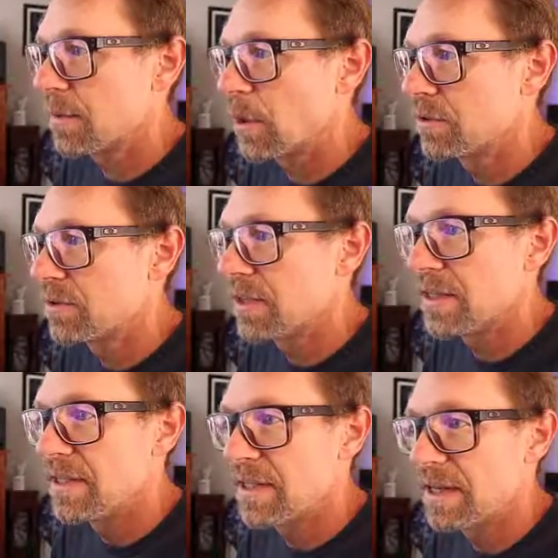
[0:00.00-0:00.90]
hosting
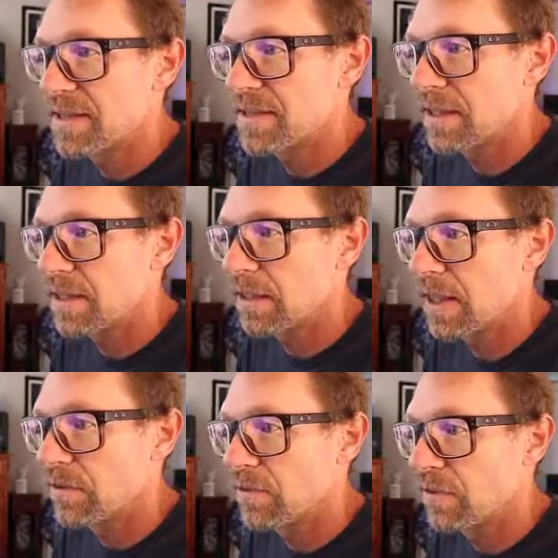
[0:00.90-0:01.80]
the DNS at
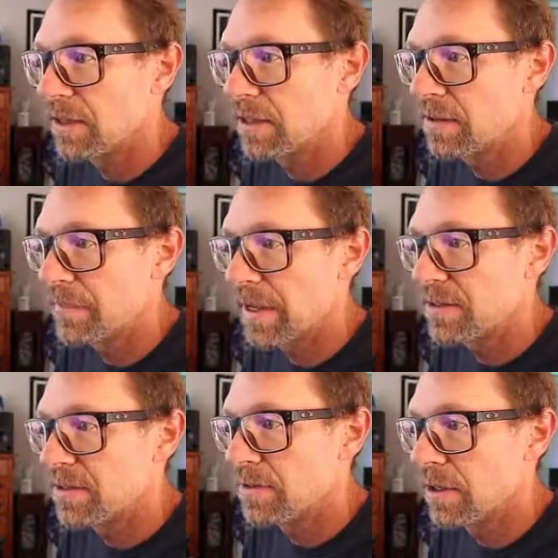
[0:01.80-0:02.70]
Cloudflare,
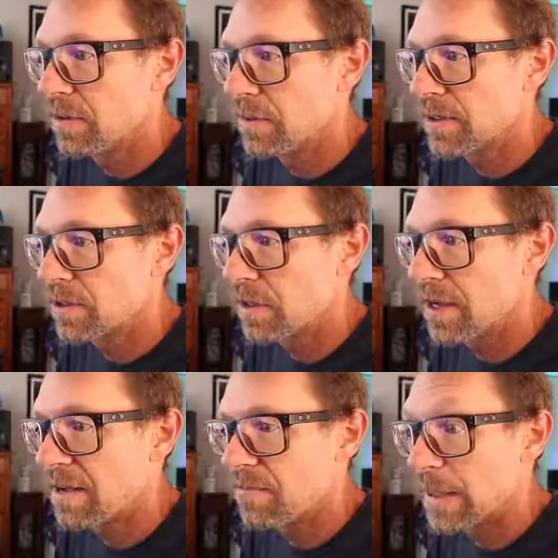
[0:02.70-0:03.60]
as you know, and so I
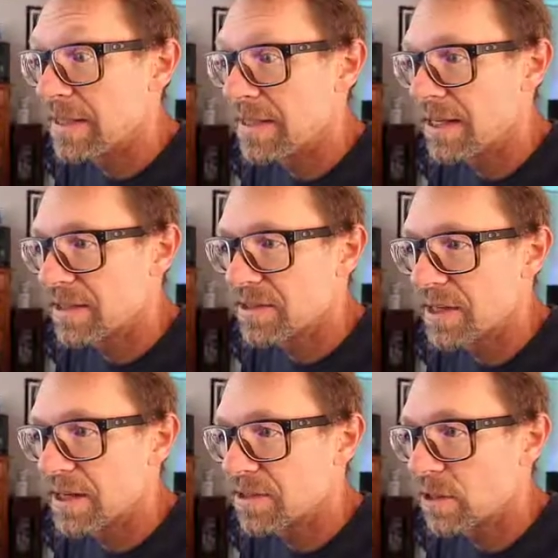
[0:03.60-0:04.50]
have my DNS
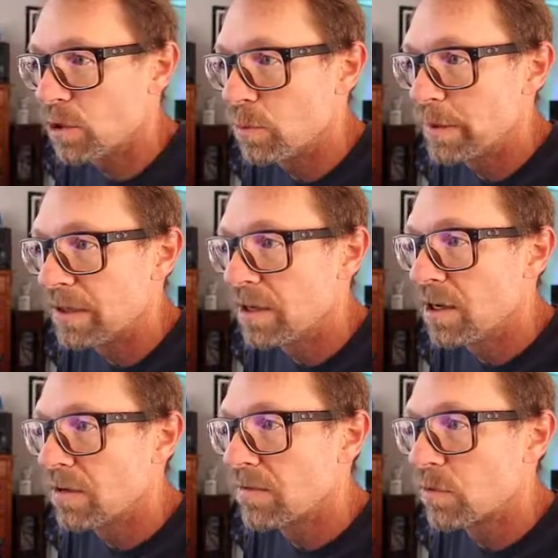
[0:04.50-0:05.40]
settings open
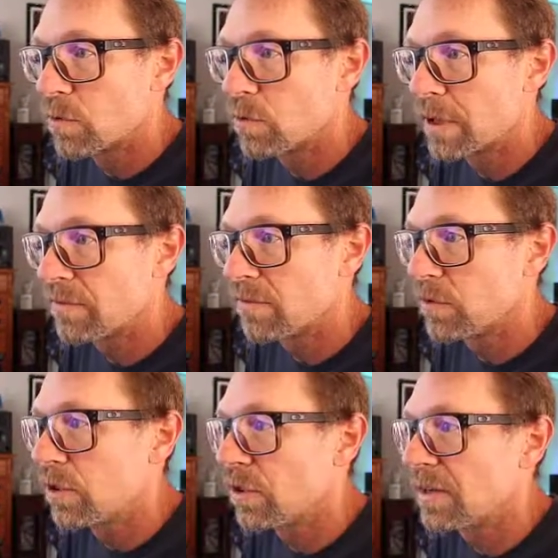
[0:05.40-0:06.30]
for
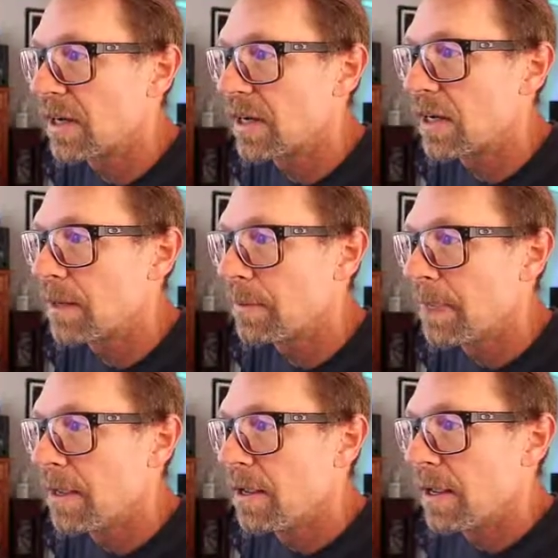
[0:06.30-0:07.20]
wildfoodgirl.com,
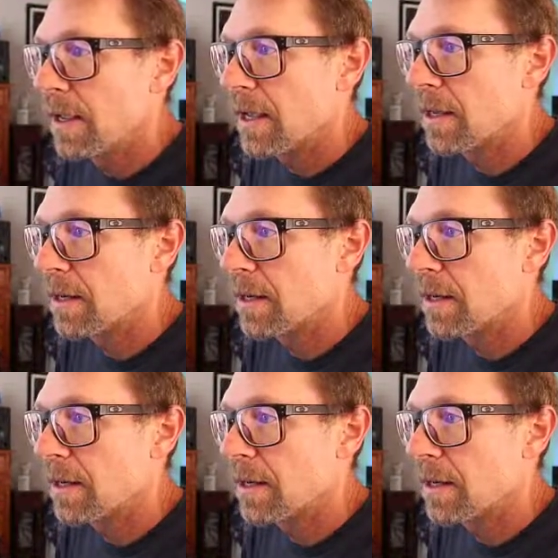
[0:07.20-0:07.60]
and